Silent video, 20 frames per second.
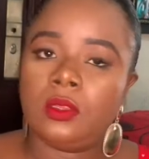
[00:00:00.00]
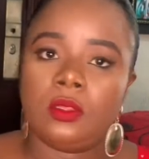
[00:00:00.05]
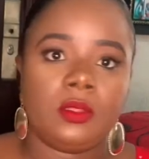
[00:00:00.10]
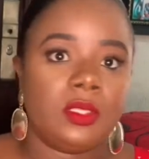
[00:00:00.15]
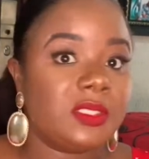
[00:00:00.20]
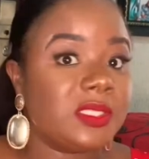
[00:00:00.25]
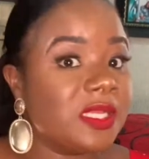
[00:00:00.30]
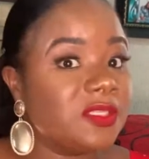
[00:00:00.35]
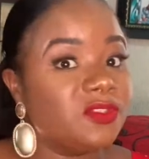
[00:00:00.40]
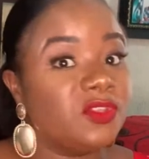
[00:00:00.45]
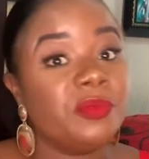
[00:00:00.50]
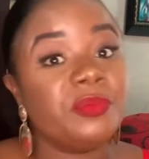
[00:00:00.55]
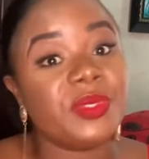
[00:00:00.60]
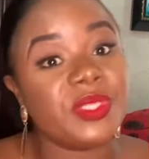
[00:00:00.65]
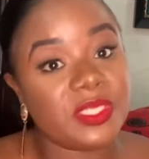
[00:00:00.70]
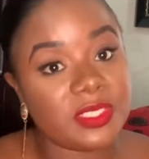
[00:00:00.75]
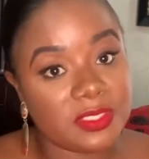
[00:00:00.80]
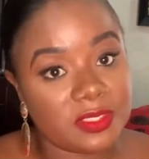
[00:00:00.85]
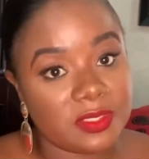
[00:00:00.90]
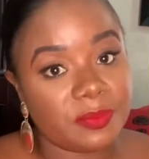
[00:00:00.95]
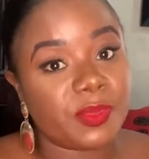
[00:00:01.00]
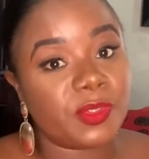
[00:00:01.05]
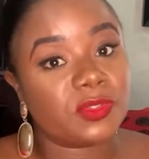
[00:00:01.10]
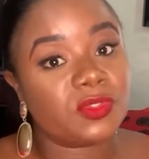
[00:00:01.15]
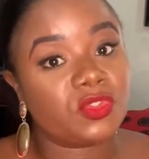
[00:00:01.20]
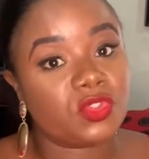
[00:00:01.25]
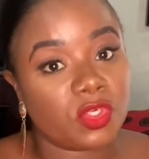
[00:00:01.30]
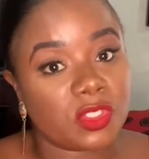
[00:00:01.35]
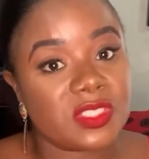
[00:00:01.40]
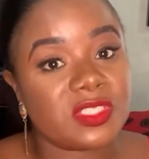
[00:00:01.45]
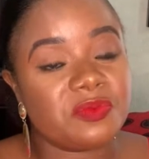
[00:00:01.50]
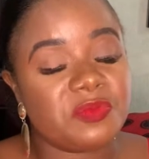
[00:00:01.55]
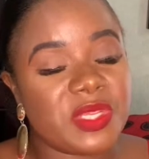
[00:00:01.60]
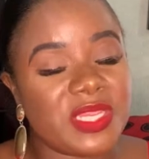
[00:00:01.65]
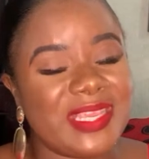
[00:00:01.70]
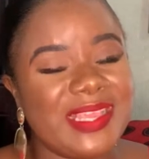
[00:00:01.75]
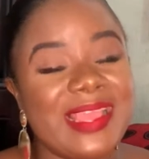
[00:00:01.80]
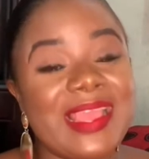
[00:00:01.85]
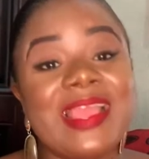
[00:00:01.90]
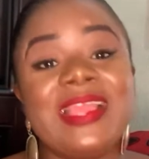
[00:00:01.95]
It has not been easy, but trust me,
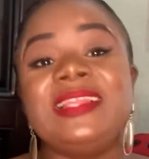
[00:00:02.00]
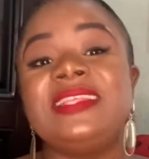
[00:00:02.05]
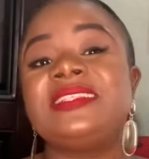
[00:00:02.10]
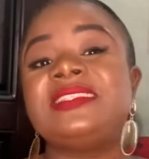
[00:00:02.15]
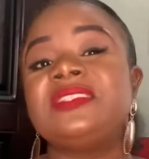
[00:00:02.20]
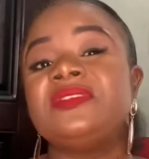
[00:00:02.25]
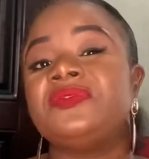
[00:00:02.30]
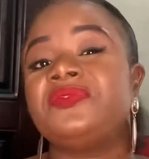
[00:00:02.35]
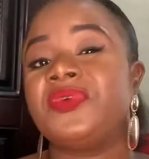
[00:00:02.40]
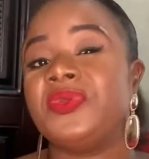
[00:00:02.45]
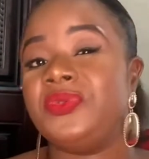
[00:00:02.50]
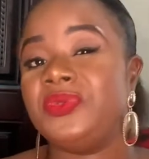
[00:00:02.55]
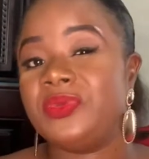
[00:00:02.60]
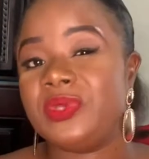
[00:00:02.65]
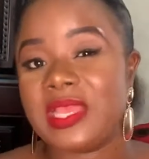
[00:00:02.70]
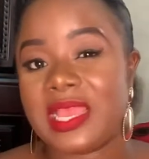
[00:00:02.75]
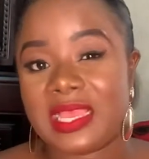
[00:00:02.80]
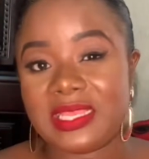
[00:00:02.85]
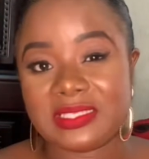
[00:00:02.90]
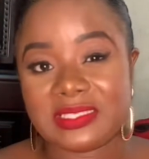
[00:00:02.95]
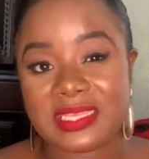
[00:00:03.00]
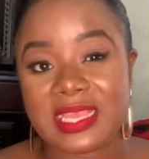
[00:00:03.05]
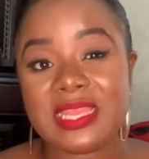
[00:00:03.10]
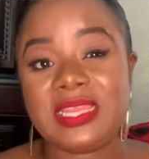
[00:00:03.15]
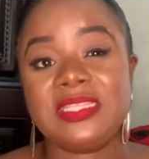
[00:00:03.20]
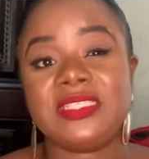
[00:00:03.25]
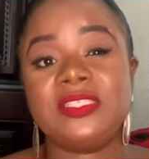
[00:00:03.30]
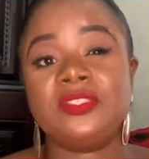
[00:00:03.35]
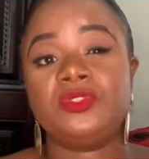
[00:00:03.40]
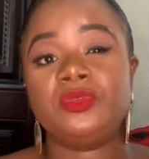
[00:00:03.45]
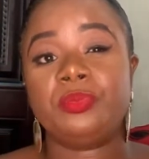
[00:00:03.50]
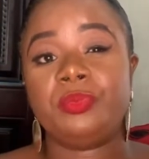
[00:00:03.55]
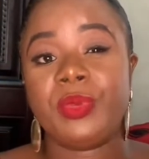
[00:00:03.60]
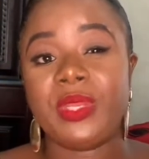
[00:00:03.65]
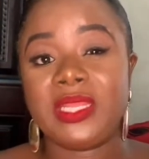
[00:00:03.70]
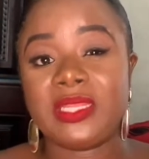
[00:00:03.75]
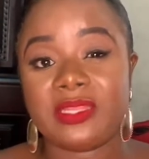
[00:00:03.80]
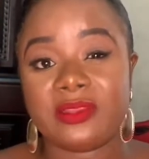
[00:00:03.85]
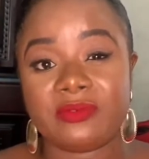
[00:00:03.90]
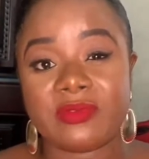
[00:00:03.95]
anything for you guys, anything to
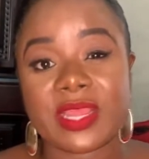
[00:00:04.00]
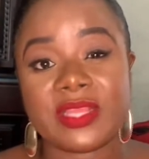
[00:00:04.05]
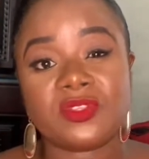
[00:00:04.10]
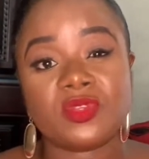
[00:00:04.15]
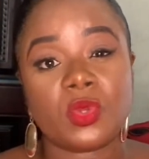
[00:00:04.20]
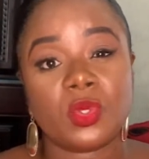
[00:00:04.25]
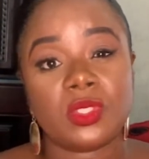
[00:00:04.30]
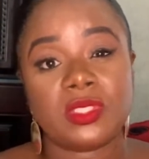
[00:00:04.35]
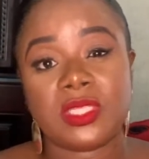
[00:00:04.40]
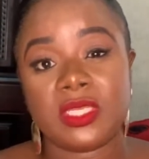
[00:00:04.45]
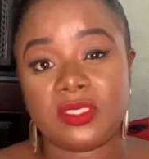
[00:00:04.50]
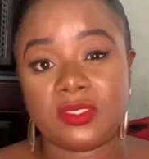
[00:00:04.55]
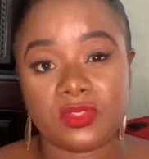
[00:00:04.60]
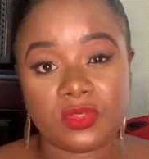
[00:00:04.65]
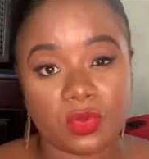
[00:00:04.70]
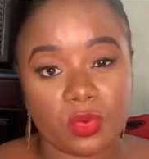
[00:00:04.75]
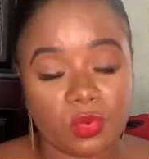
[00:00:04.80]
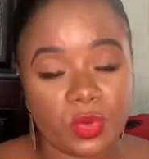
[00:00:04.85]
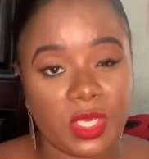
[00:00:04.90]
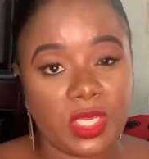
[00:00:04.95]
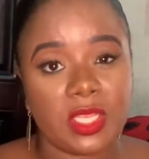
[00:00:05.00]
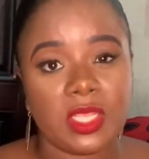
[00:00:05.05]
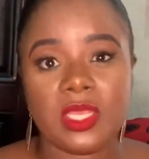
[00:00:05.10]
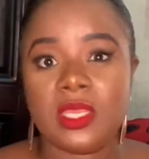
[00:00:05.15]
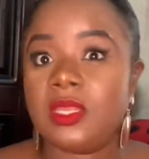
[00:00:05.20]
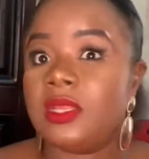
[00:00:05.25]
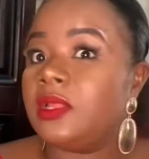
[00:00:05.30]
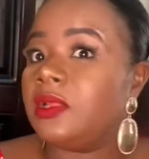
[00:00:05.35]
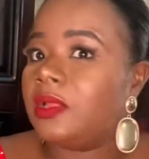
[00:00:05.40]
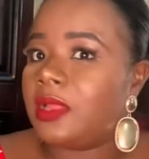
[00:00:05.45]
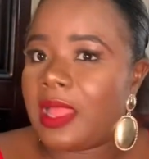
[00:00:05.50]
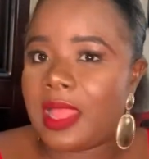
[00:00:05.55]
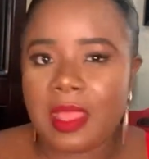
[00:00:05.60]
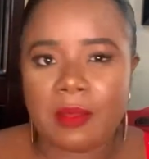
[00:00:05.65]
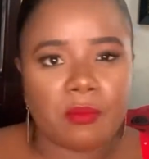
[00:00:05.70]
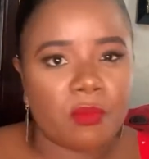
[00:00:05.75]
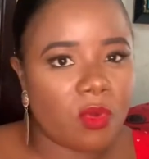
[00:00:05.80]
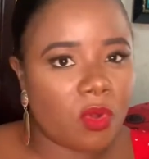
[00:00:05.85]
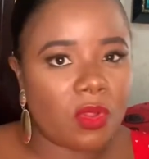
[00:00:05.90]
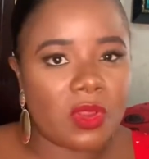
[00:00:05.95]
bring the right content your way, I'm
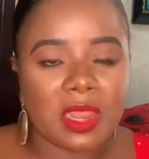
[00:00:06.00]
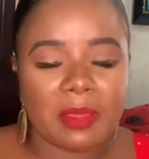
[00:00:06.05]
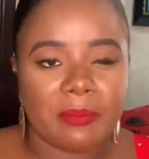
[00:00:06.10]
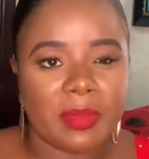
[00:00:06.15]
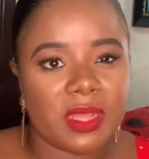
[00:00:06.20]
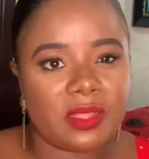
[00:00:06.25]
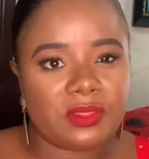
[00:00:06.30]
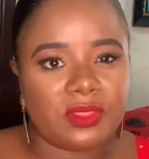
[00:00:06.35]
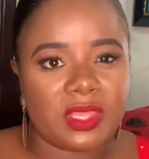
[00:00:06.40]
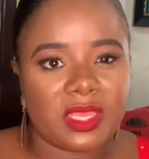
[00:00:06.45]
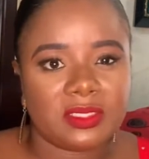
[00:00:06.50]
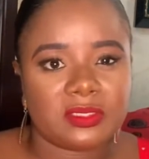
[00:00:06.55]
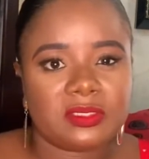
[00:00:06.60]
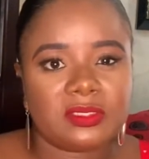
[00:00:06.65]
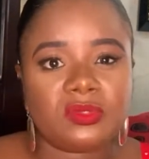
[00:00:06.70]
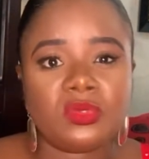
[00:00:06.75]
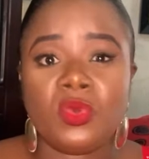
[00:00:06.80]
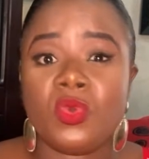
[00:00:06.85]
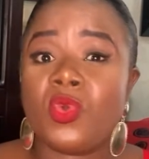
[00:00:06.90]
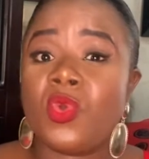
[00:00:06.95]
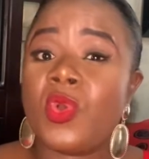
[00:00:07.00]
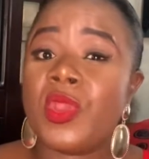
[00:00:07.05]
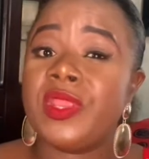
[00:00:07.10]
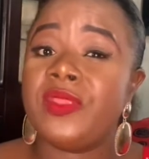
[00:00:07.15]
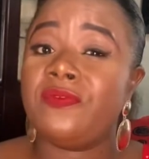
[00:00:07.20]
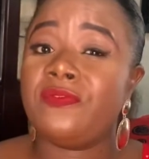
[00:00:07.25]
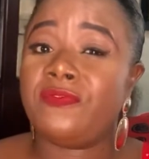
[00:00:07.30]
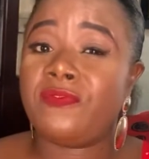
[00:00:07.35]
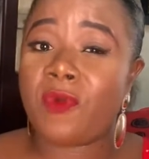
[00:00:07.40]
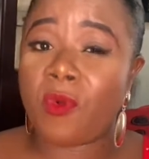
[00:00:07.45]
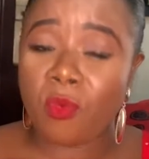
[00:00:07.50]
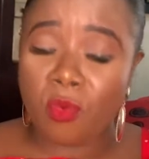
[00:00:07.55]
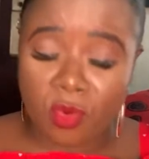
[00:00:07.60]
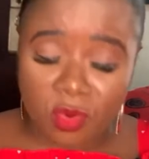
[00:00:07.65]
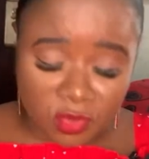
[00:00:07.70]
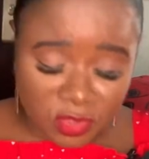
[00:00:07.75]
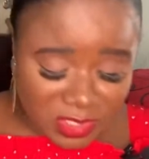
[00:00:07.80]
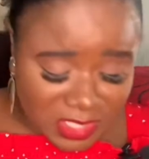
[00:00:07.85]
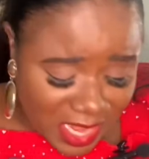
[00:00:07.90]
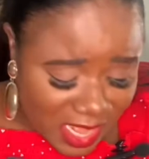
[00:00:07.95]
all about that. So going
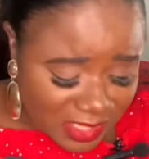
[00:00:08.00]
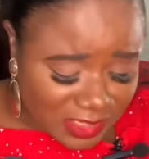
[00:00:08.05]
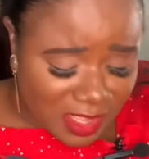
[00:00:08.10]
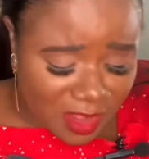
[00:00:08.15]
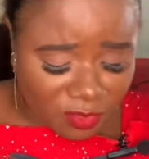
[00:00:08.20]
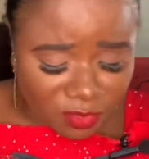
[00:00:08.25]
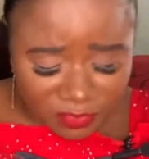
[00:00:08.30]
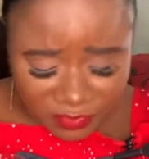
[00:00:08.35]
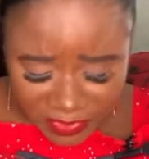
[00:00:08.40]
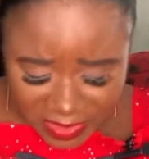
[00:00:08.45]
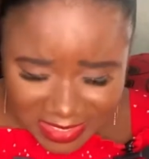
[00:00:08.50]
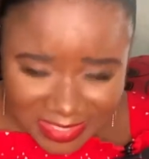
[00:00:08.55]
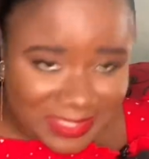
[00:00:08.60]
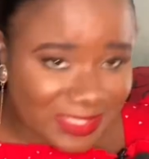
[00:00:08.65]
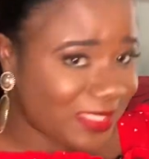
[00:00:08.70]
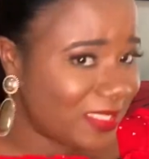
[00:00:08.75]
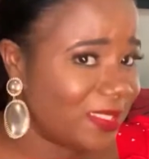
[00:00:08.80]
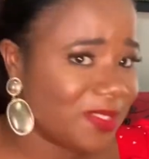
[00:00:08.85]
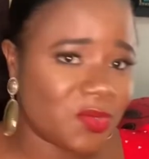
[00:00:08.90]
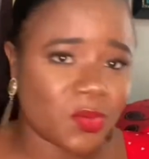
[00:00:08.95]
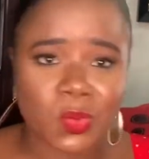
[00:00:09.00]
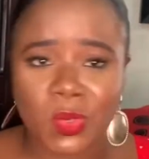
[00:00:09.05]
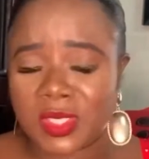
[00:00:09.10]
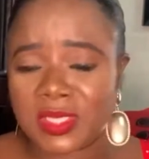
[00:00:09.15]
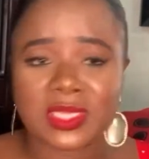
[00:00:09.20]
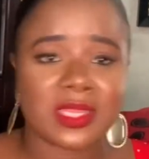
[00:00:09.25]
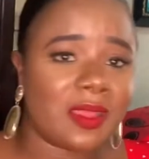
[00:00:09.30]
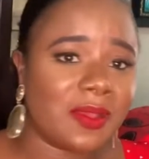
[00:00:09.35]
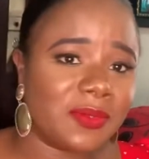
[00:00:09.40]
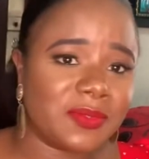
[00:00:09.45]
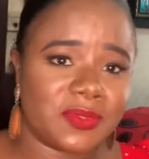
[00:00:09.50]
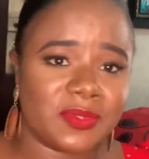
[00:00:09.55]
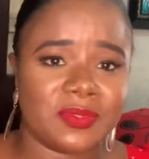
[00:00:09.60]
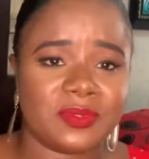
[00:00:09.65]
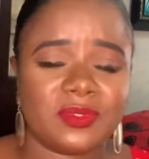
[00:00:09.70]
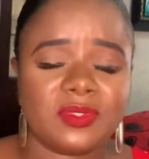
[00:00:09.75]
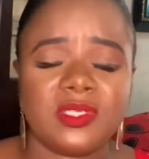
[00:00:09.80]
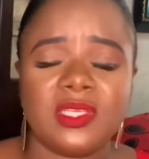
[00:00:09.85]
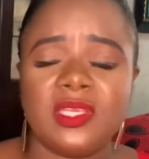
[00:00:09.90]
forward, now that we've hit this 1,000,